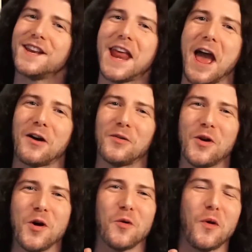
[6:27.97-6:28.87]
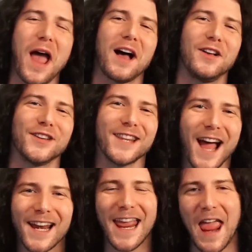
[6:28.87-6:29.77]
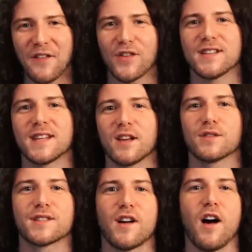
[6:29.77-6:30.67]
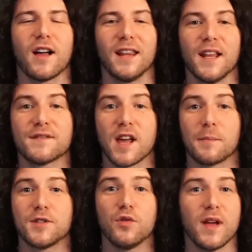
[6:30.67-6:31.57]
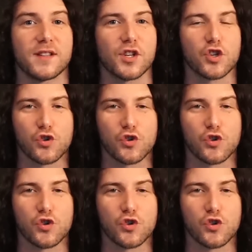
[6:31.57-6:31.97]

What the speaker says: Now, while not every single song lives up to its